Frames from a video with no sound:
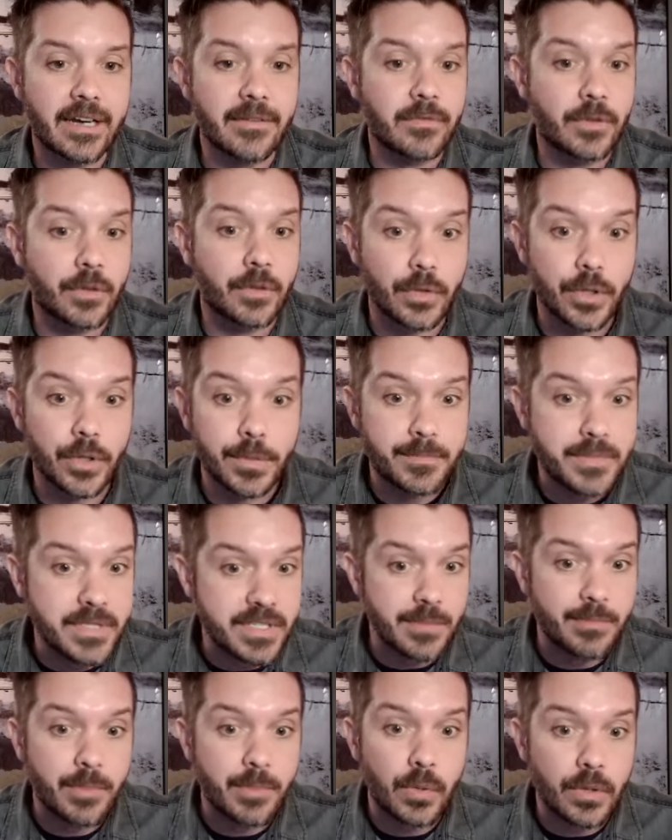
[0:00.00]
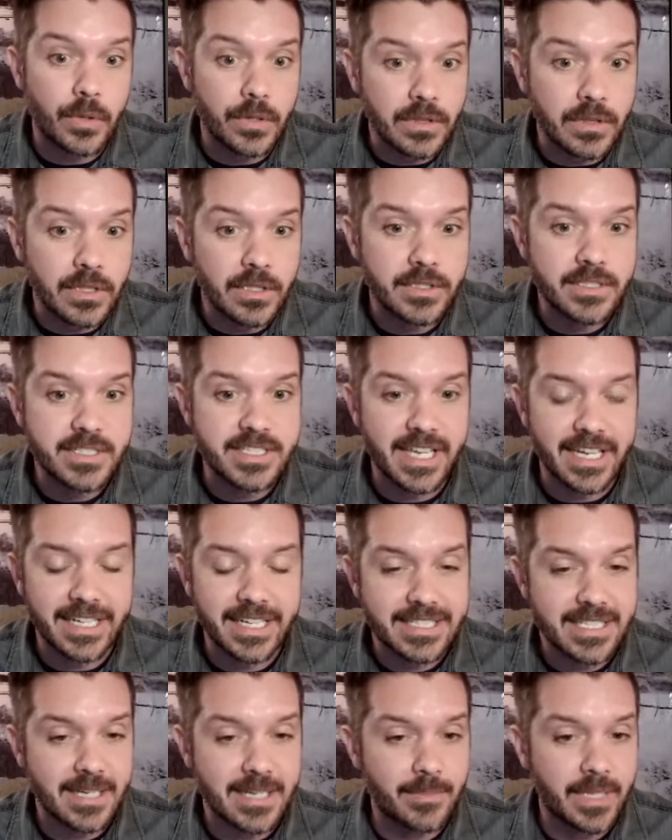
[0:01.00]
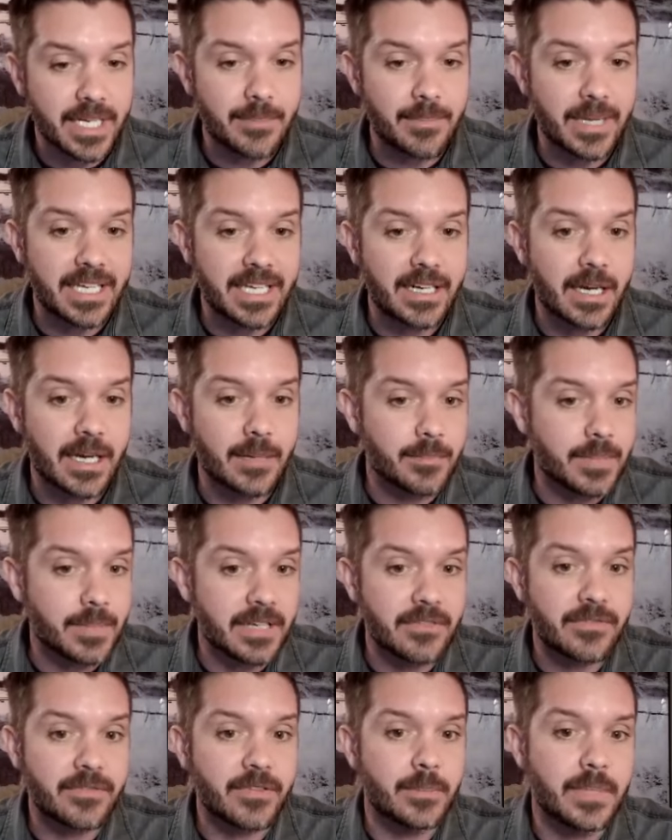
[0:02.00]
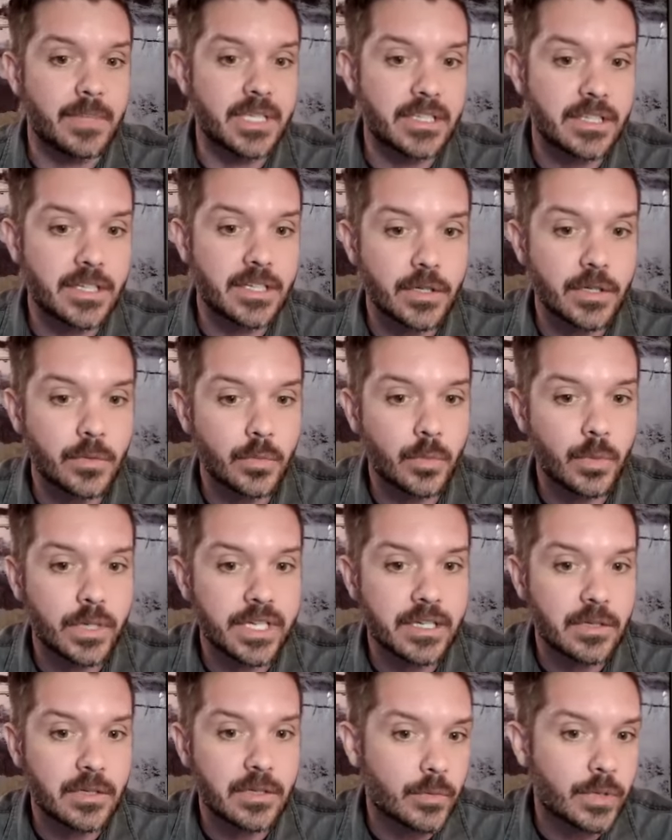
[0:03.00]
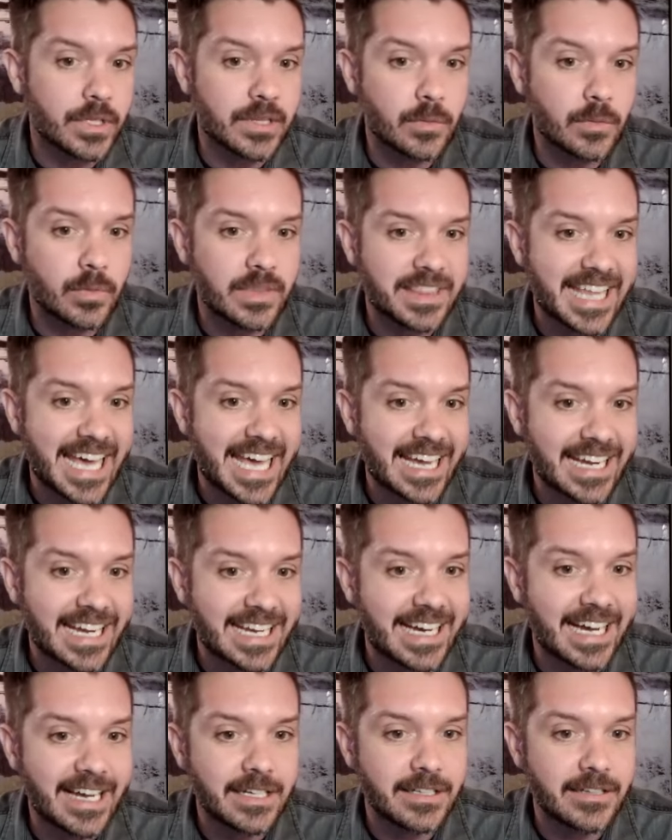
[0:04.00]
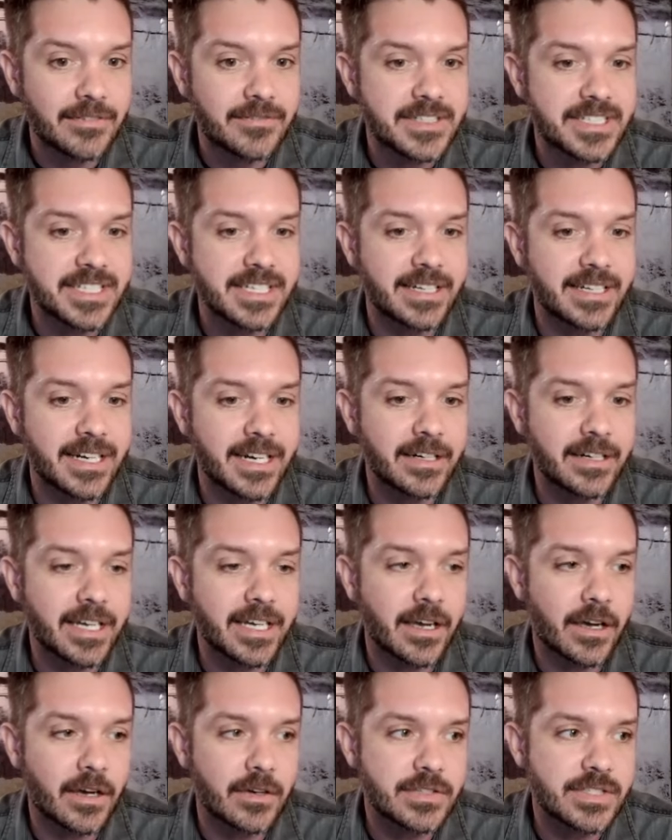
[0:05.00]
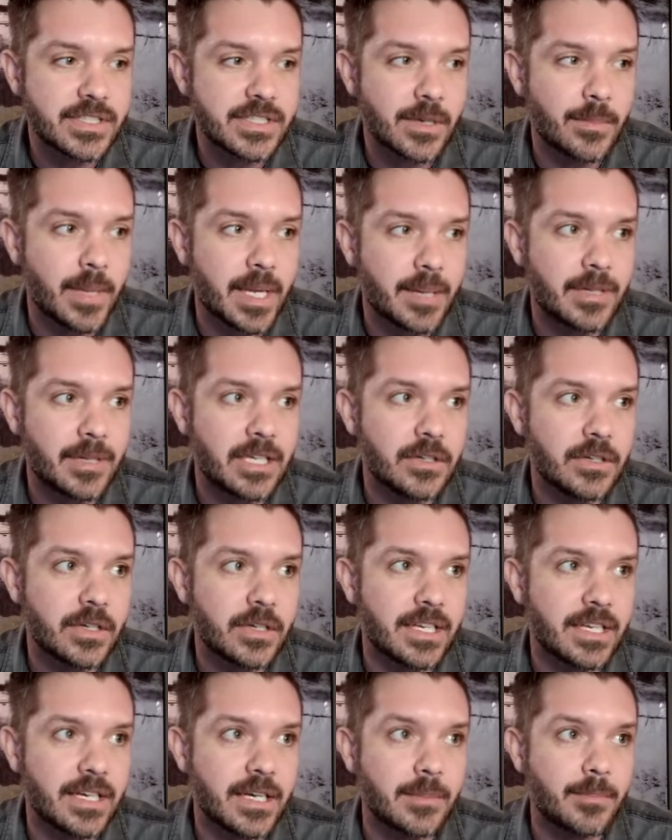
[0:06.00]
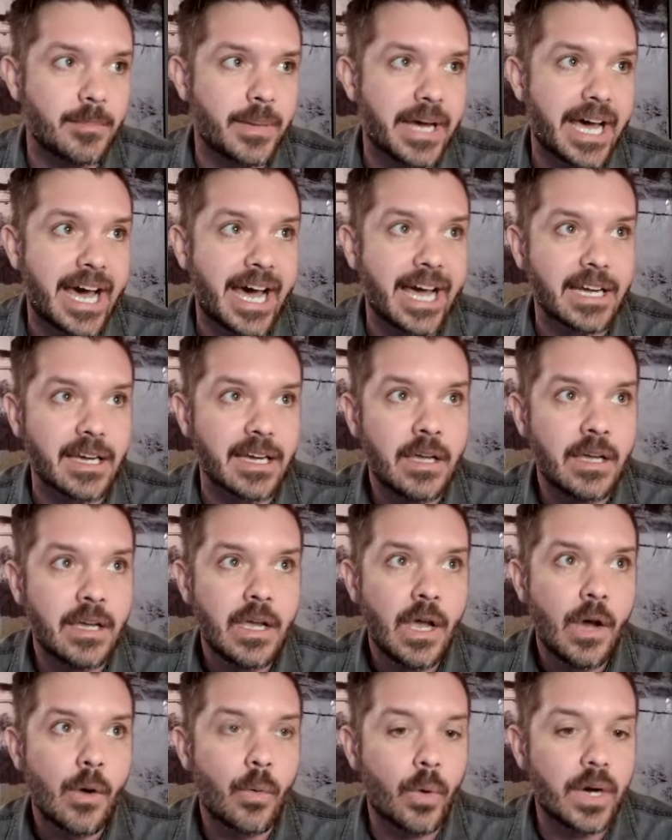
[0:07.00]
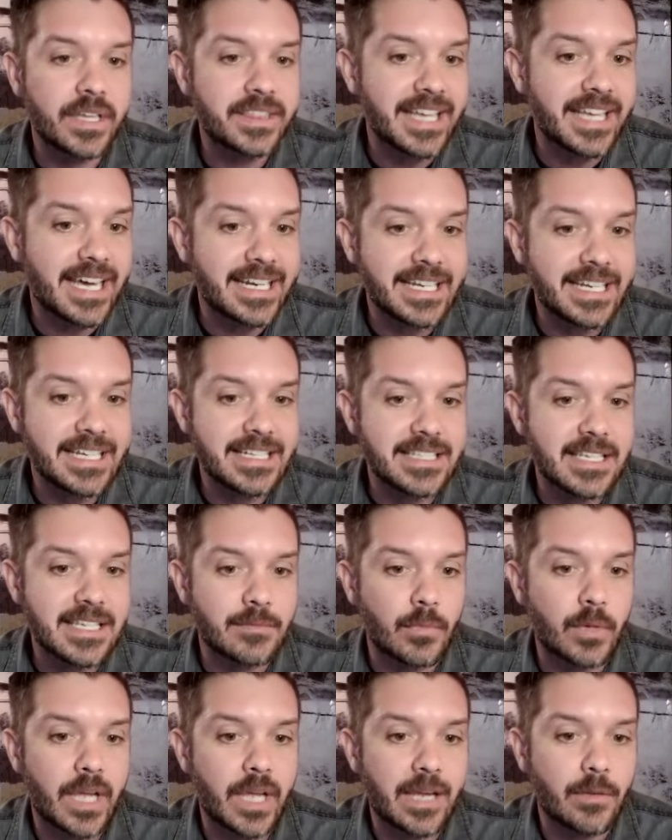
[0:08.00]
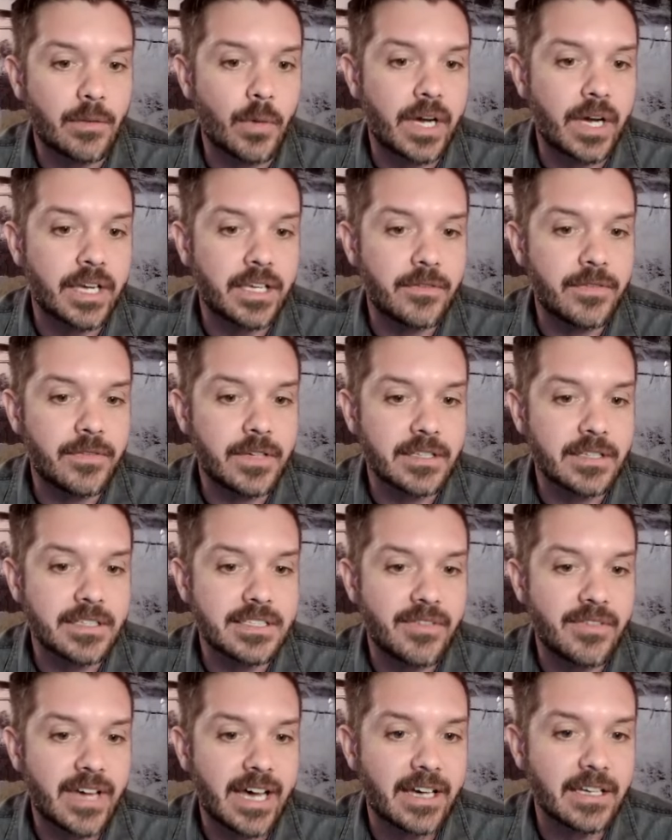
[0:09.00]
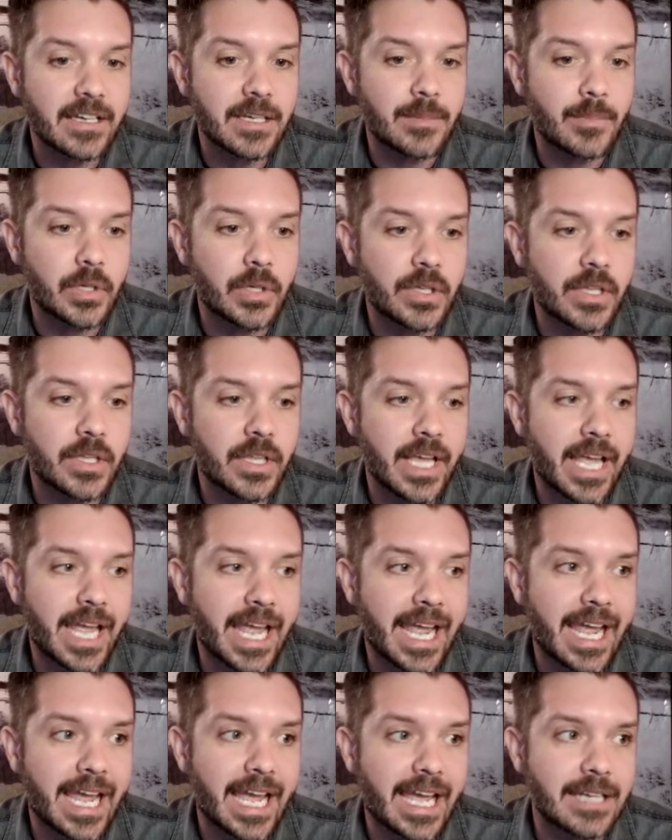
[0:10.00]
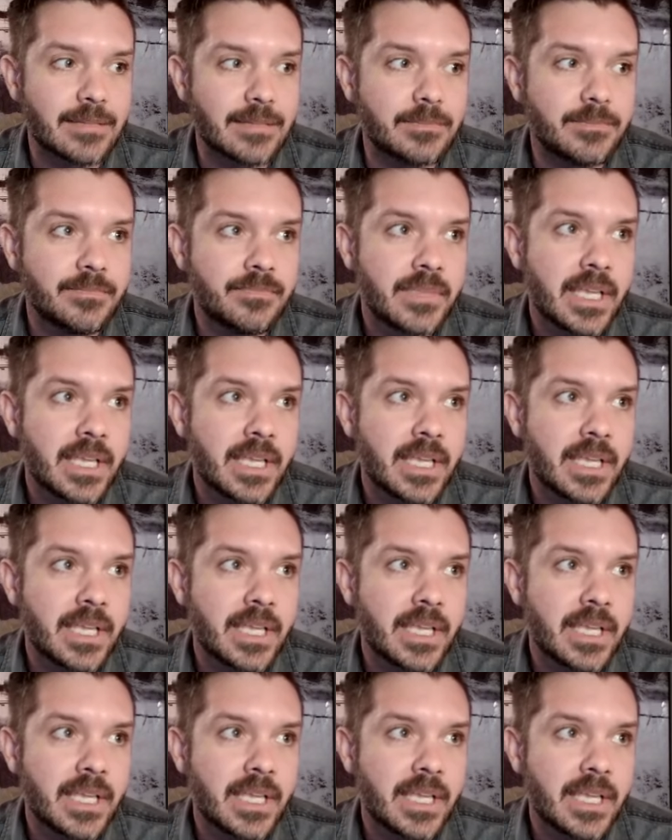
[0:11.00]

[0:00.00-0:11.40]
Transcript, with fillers: of group support looks like. Somebody may not be familiar with with that kind of scenario, so maybe you can unpack what that is and and why you feel it's valuable and